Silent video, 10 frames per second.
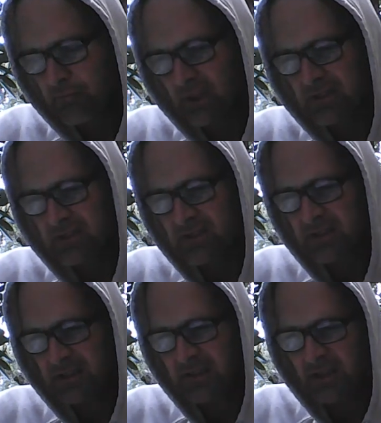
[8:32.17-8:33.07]
It's the
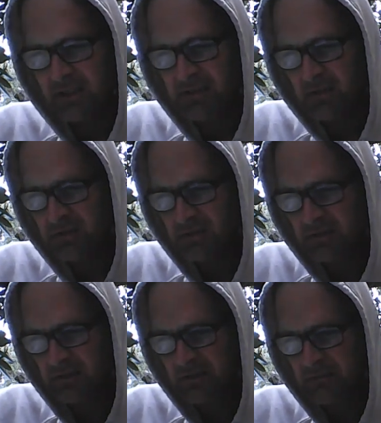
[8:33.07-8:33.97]
sick side of
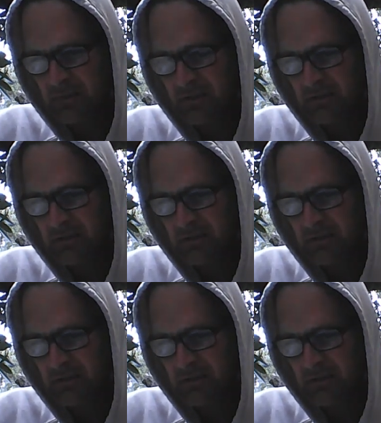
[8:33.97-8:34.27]
socialism.